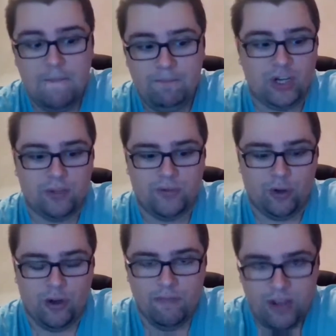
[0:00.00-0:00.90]
in terms of
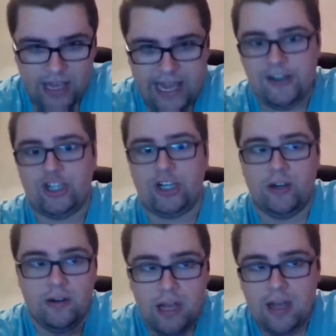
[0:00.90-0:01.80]
the
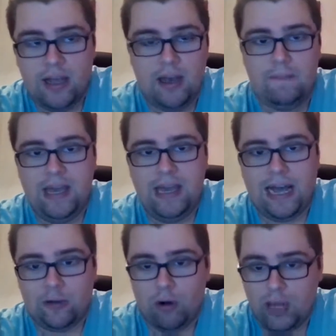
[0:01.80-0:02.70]
communication, uh, being
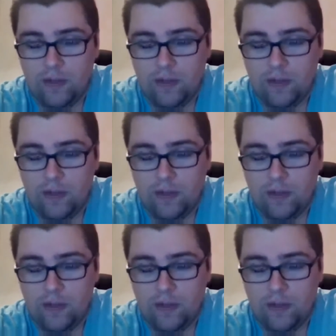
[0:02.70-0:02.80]
ad hoc.